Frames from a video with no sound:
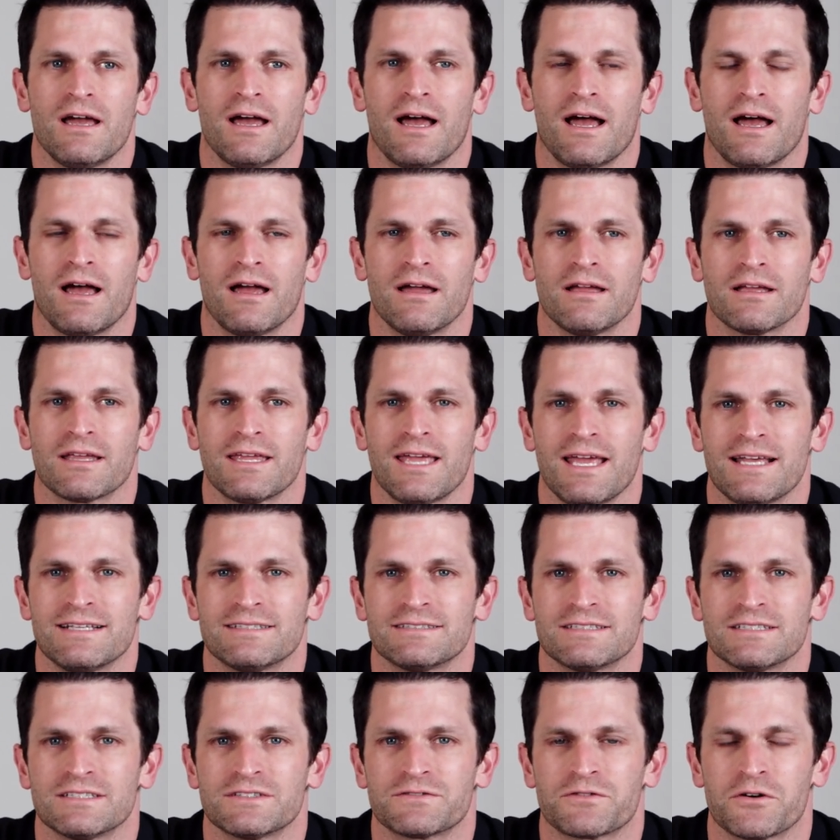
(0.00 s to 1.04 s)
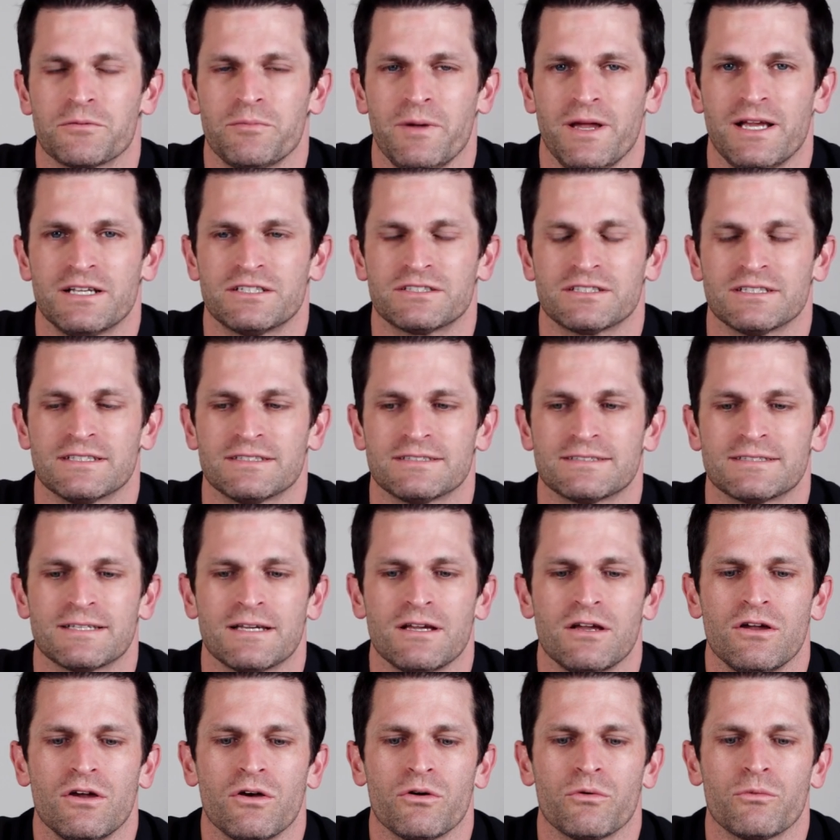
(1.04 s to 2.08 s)
uh, cases for patients
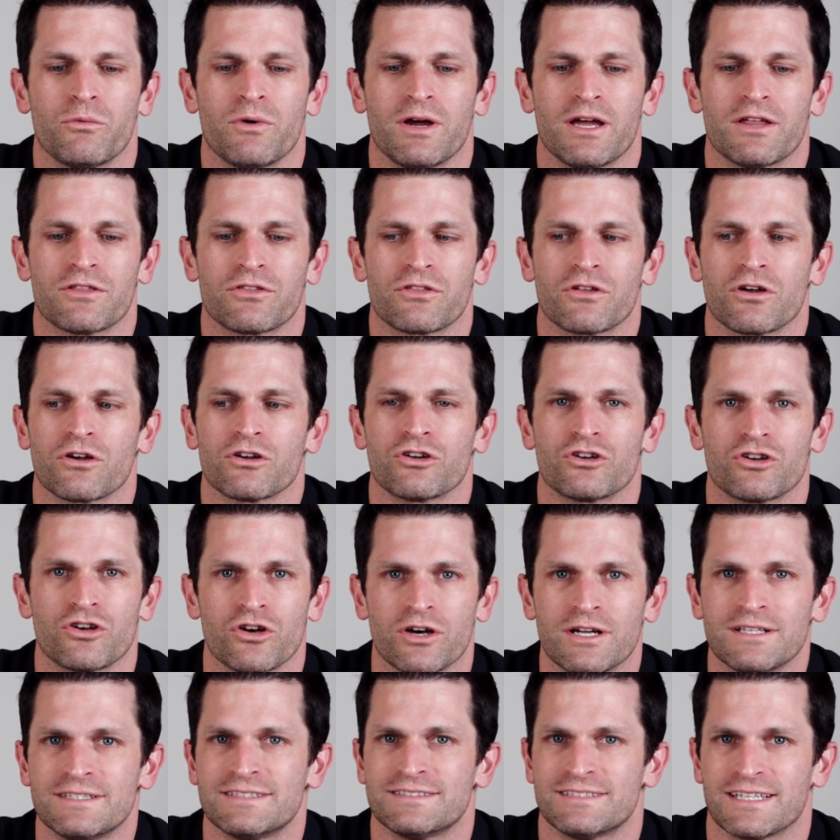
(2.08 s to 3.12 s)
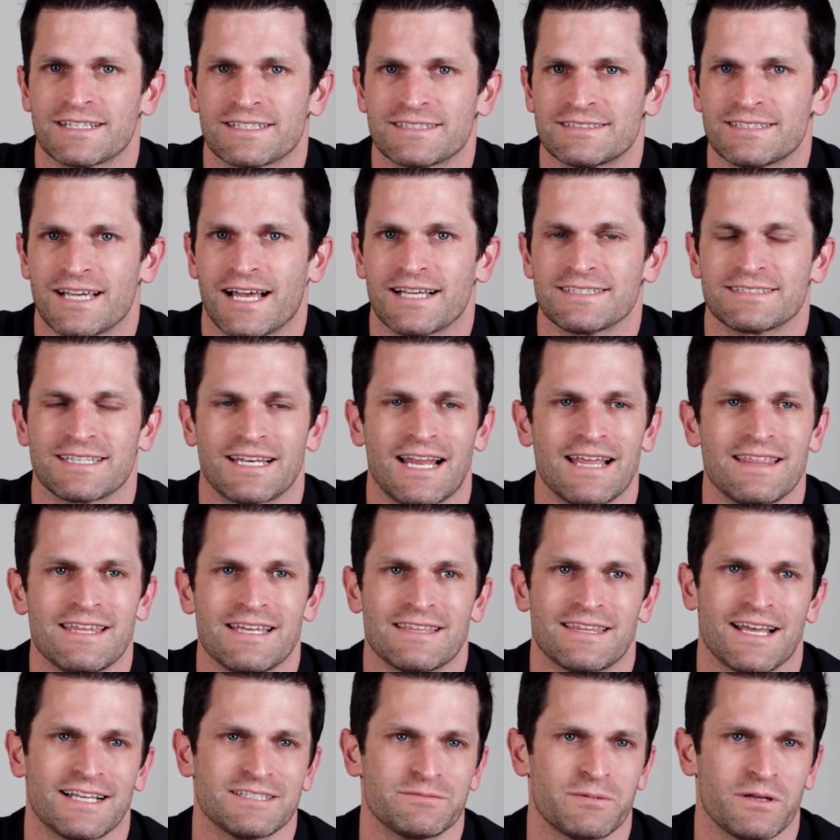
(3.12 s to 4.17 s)
with good success, and I
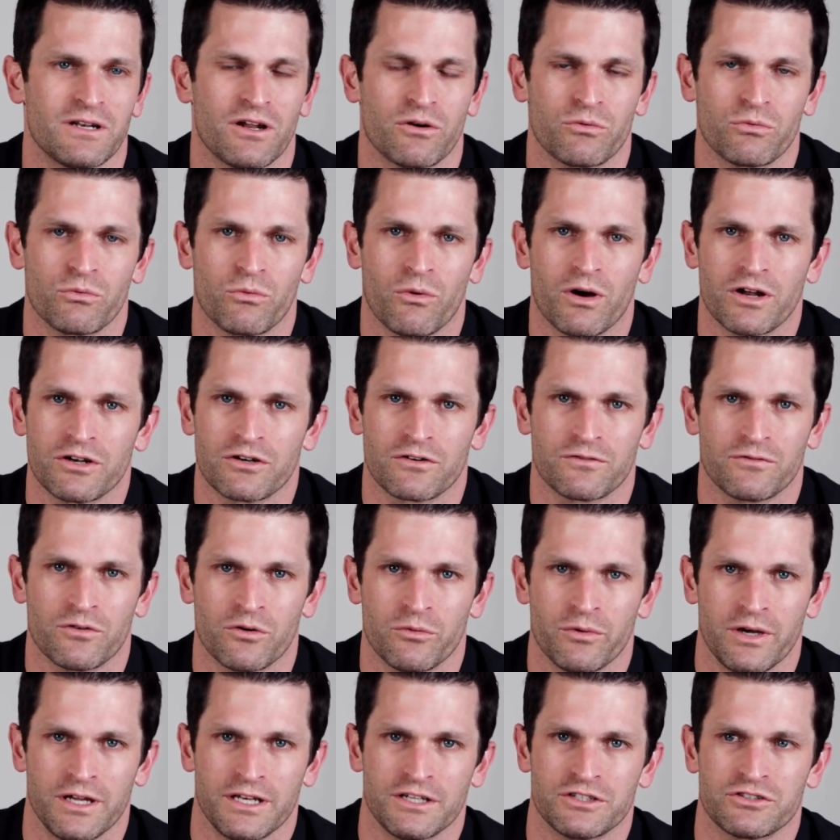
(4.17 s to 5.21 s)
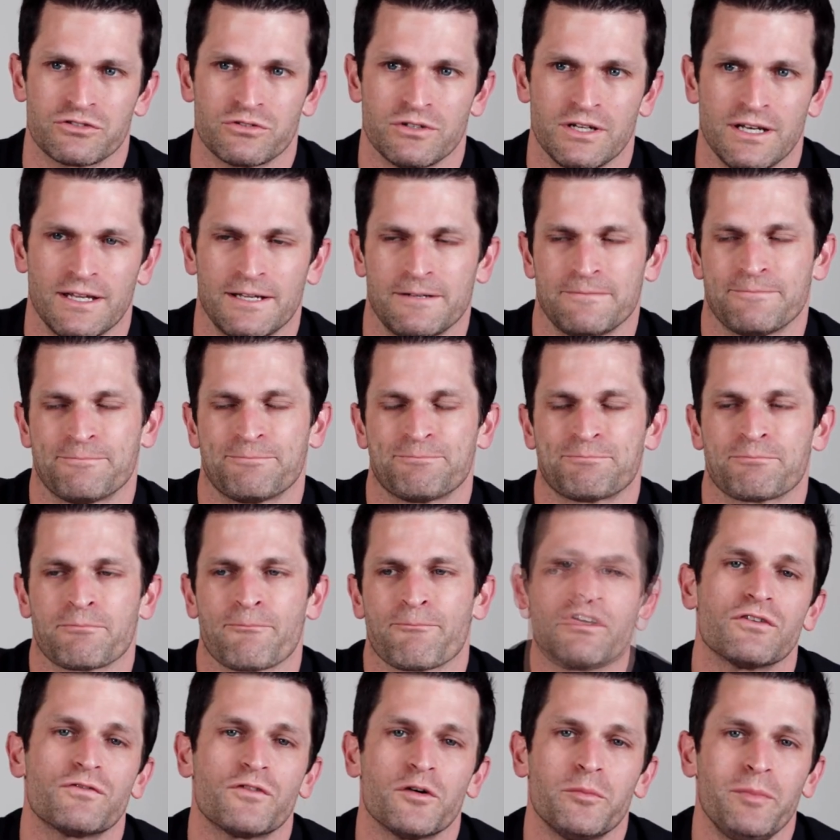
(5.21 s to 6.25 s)
think that's been a wonderful way to treat them.
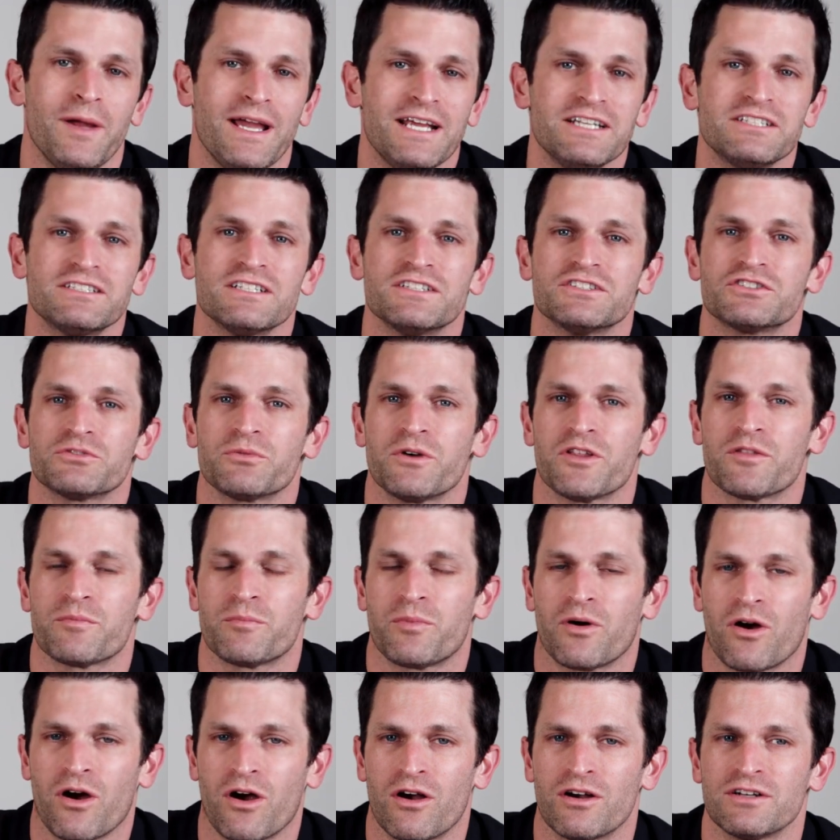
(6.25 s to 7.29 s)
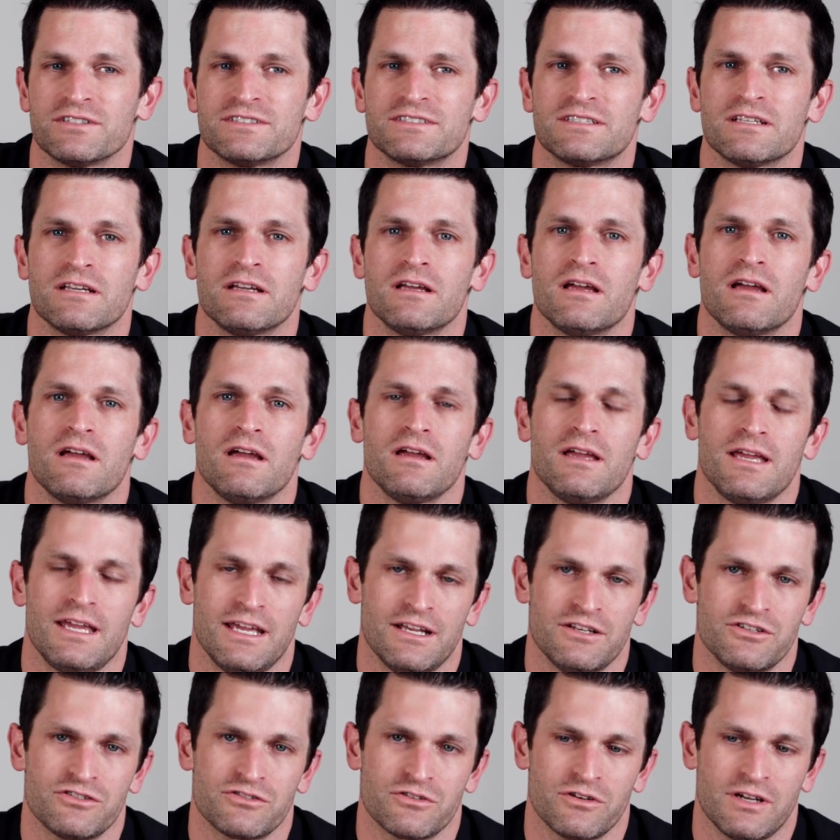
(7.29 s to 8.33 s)
So for patients with PARS
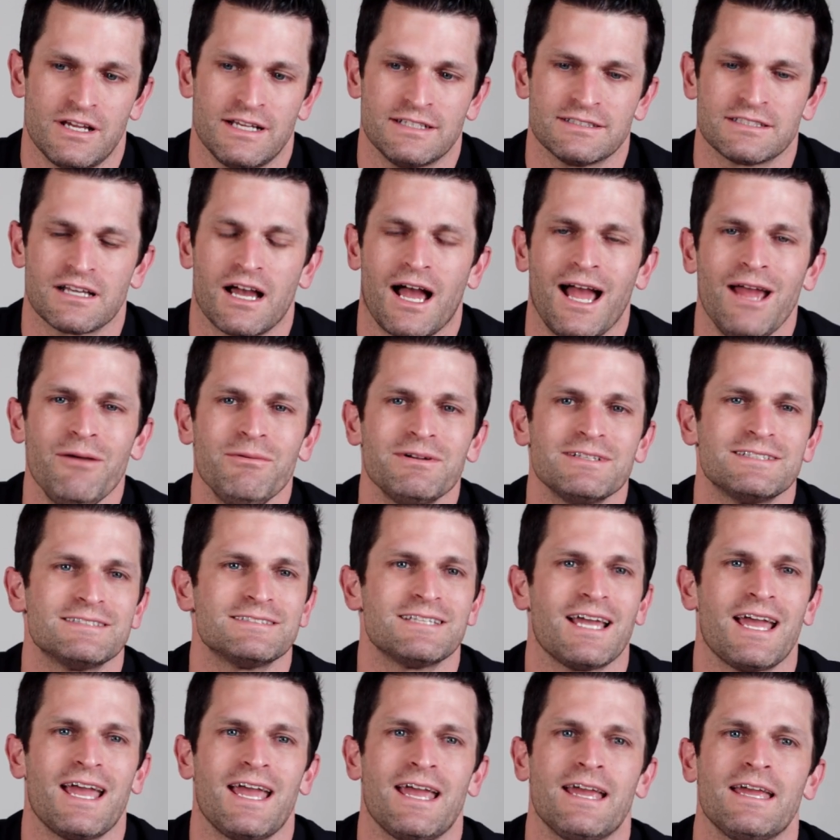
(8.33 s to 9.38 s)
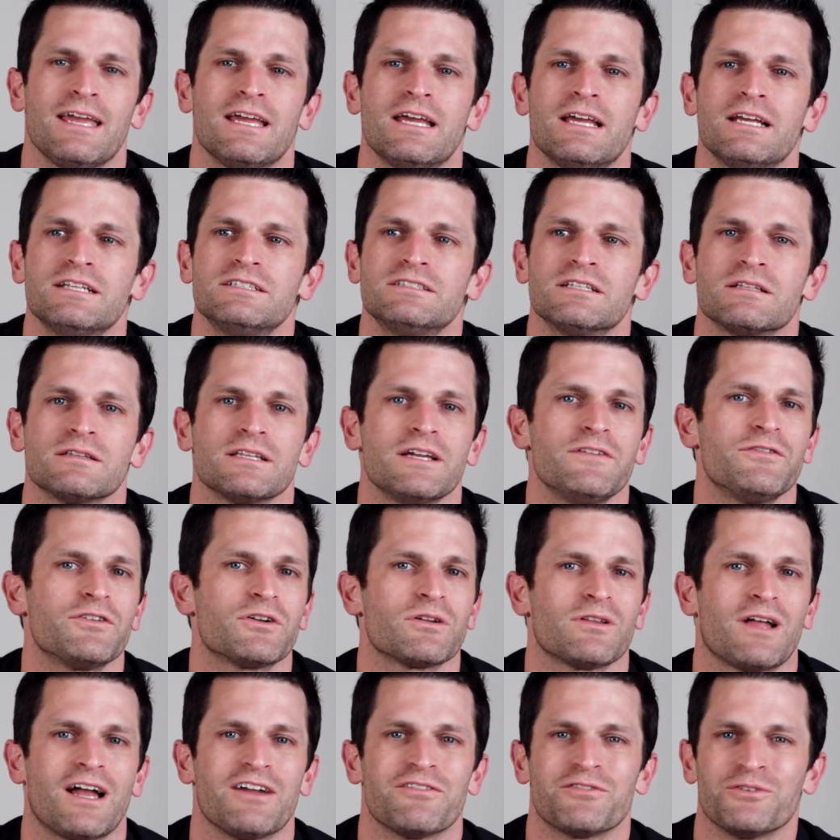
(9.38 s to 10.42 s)
injuries, I would say to live
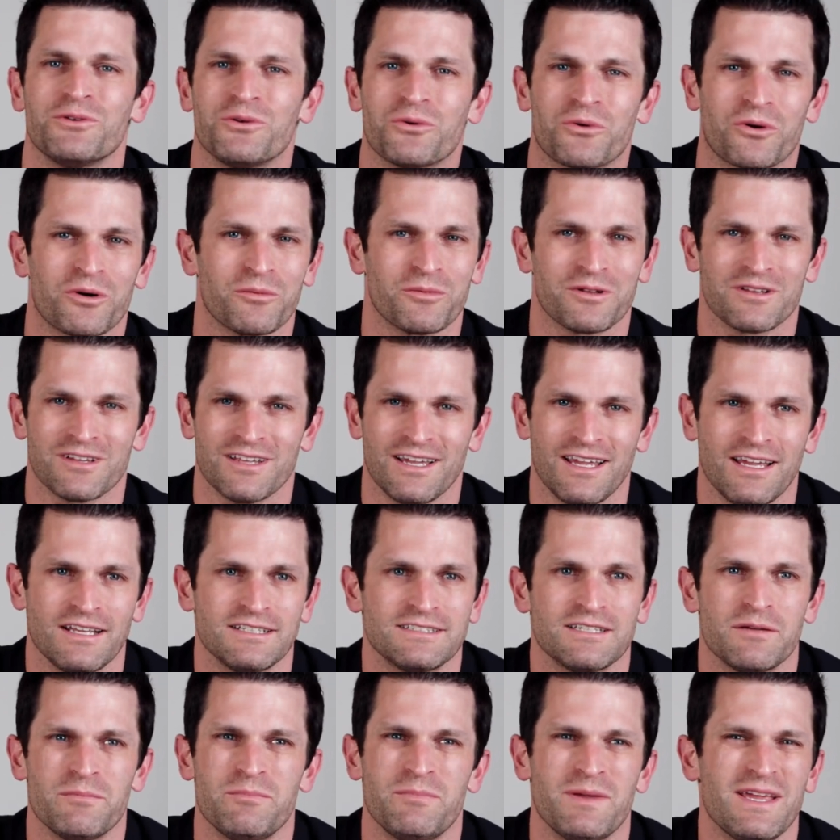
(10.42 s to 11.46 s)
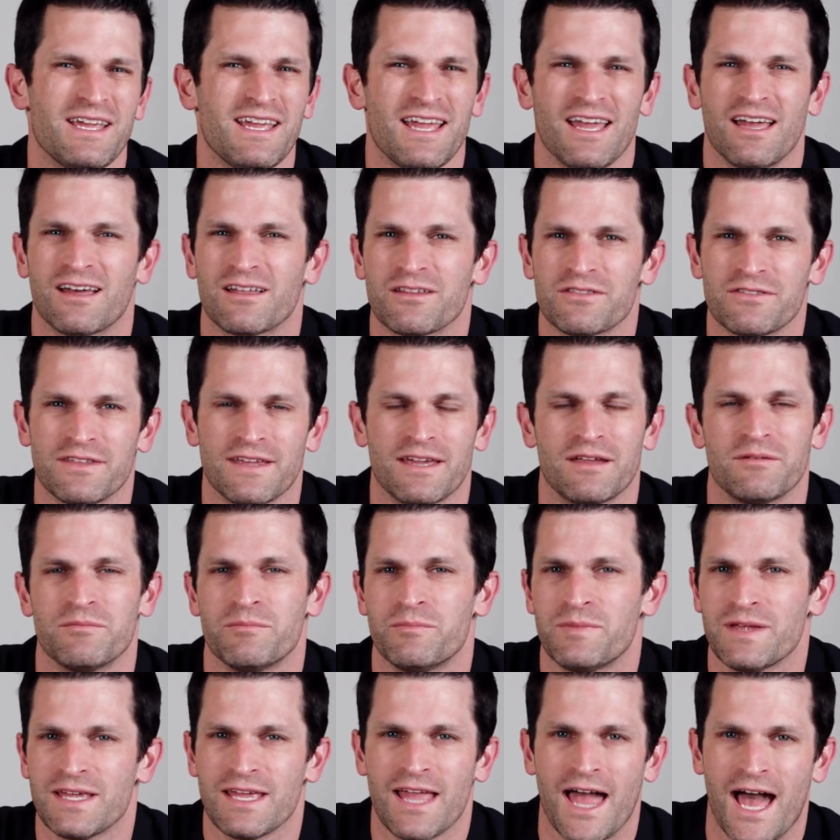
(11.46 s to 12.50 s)
your life normally, to be healthy
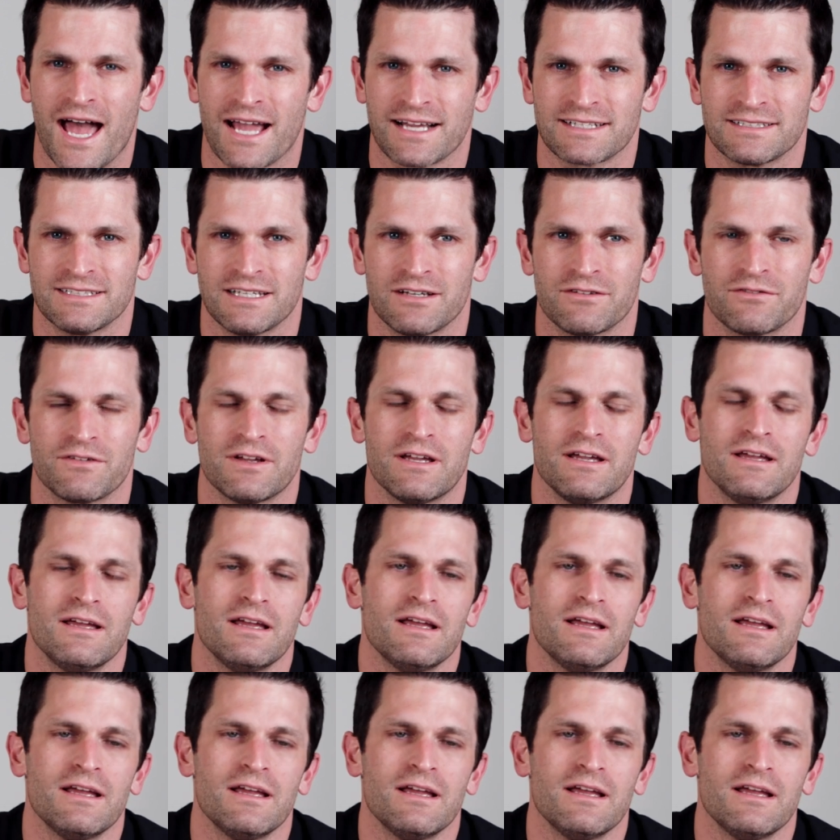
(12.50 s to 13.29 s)
and be active,